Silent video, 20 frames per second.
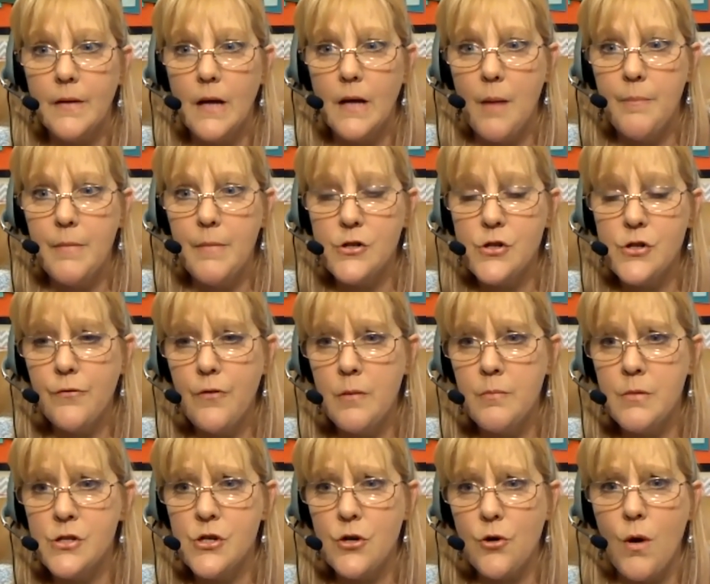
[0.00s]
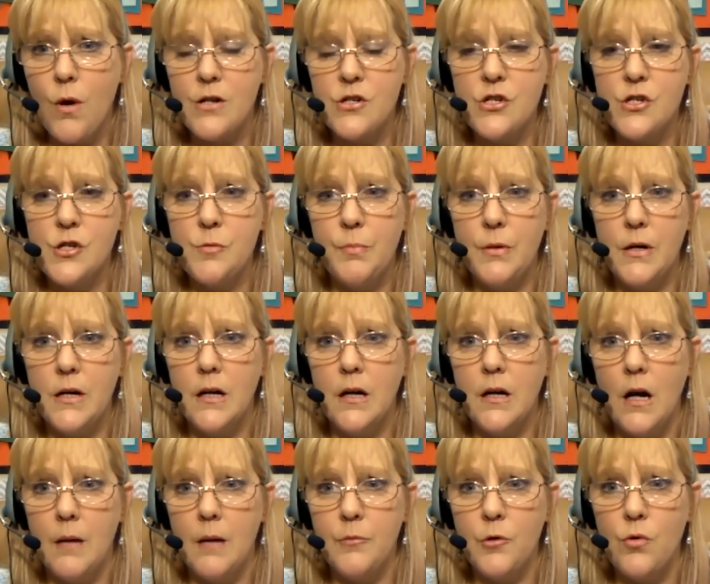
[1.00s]
I'm not sure if I missed your questions, but
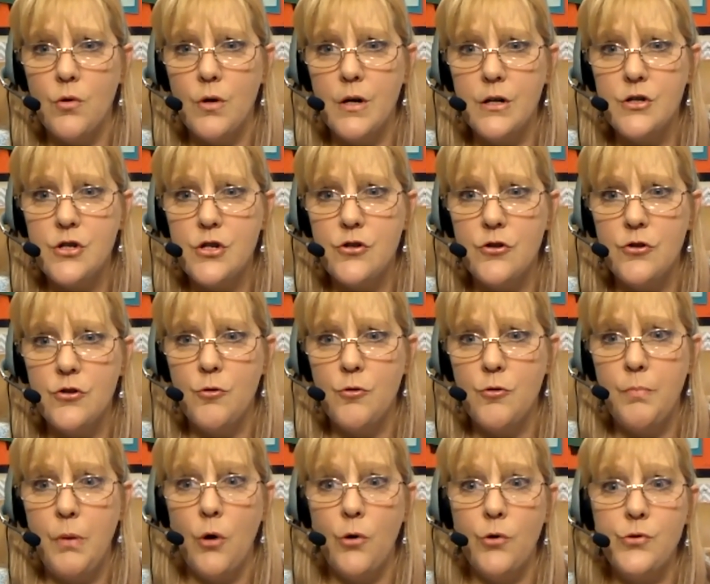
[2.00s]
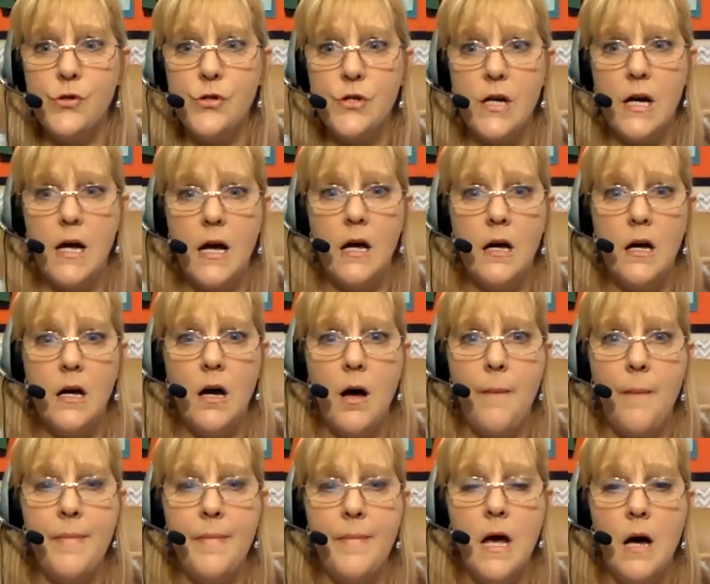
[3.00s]
I'm going to post a.
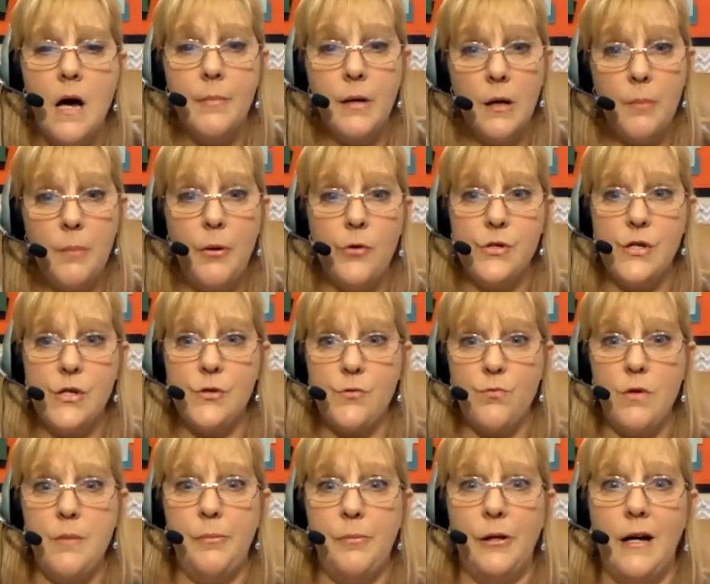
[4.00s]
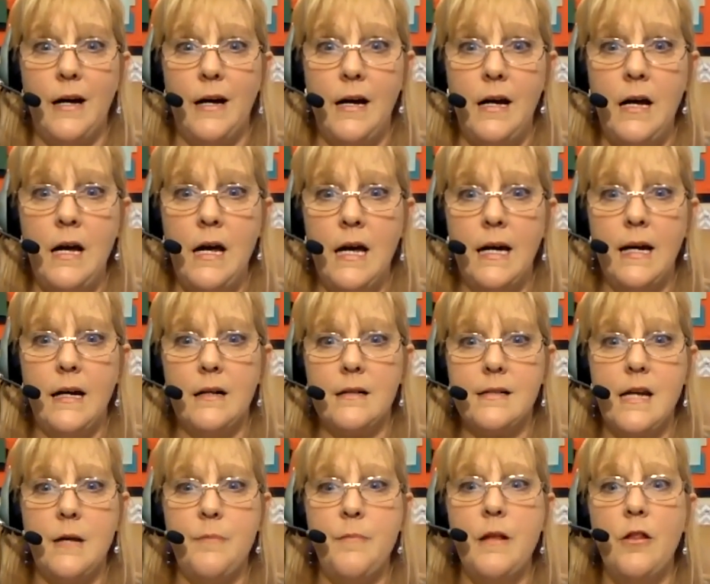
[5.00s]
am um, going to post this replay. It'll
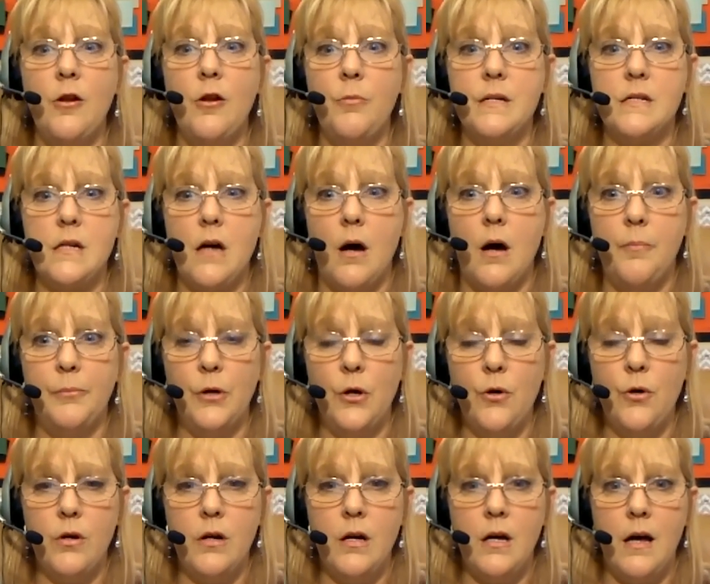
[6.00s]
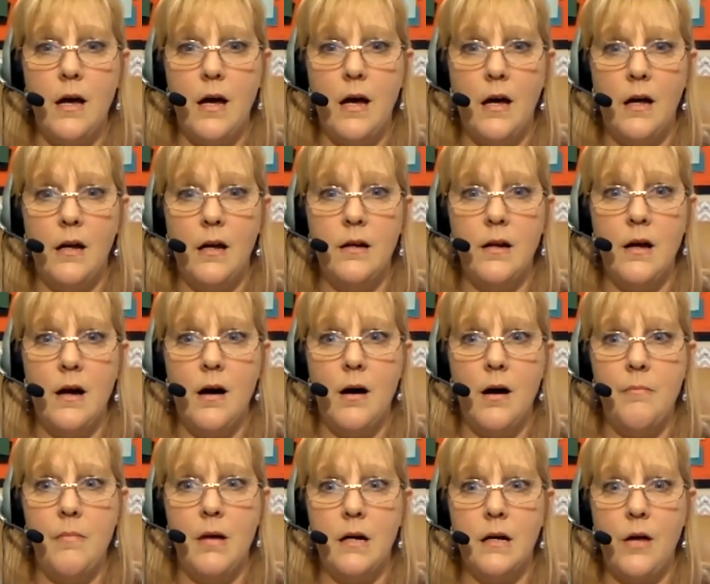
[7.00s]
take me a little bit to upload it and
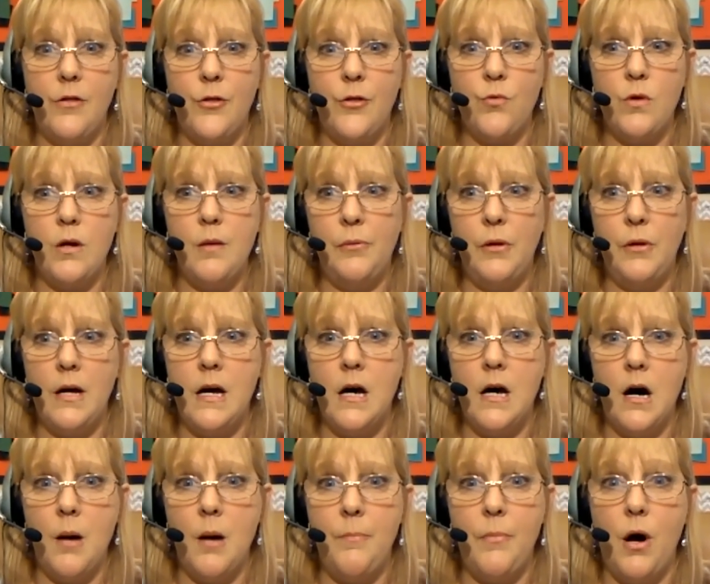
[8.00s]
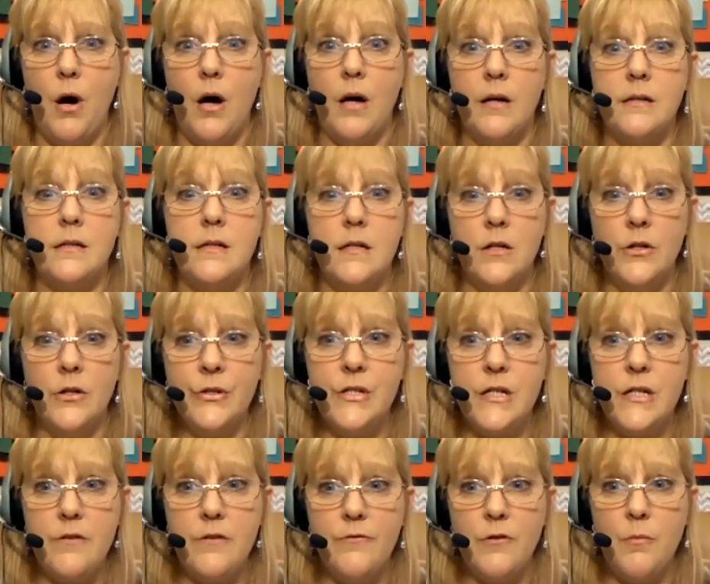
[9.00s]
um, and get the replay up on Deal
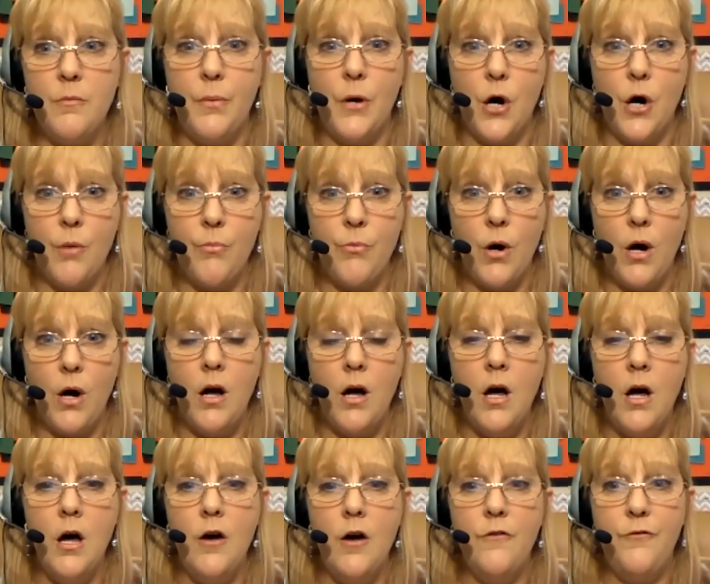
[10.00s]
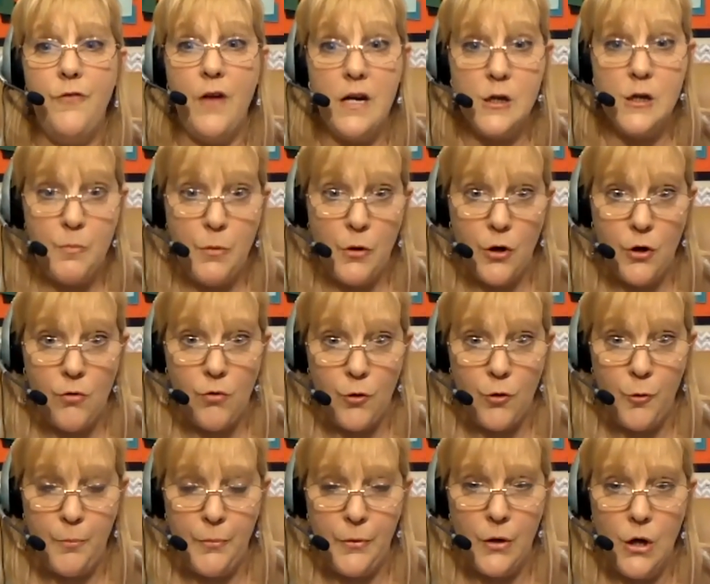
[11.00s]
Diva Barbara Facebook
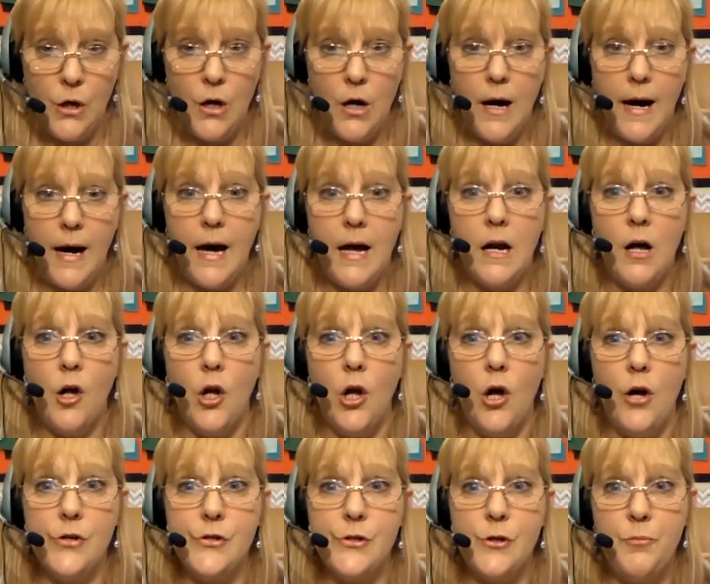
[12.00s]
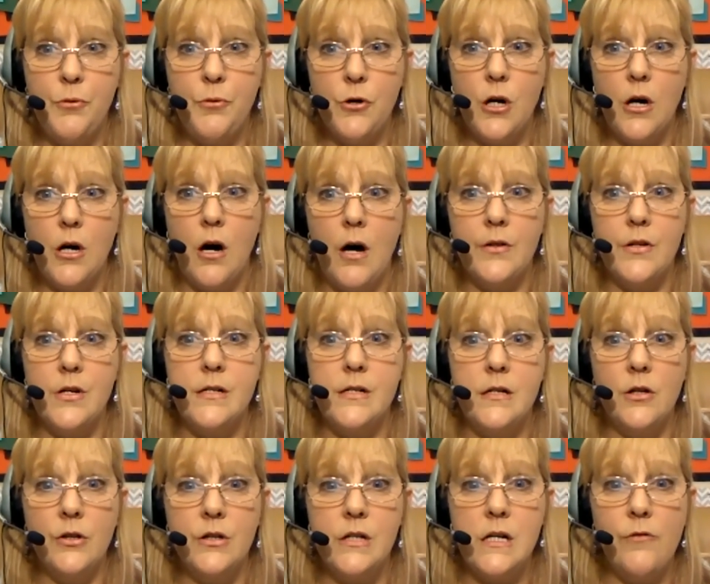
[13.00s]
group, and I'll also put it on the
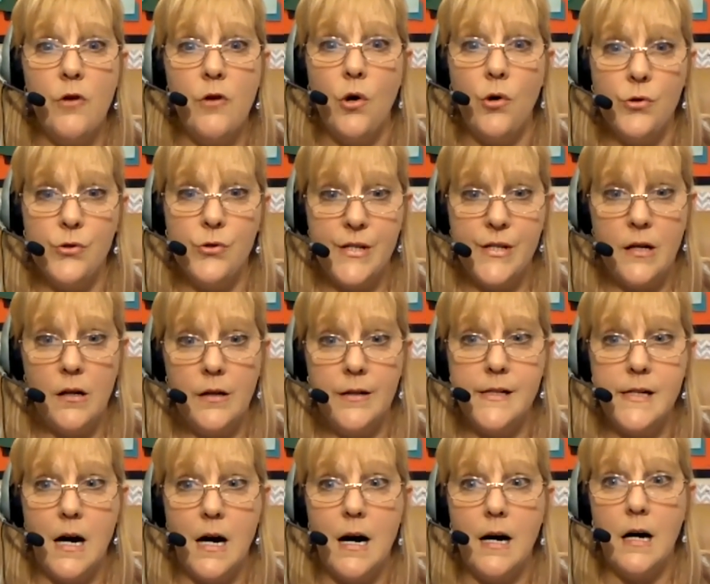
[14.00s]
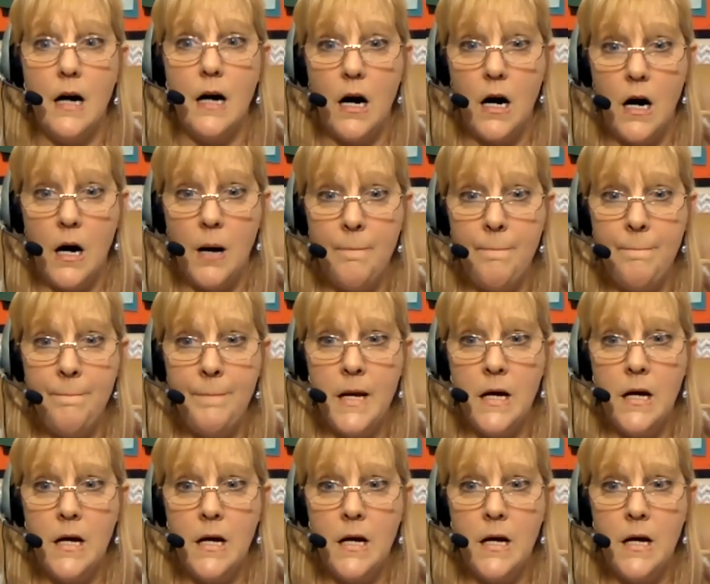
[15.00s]
DealDivaWholesale.com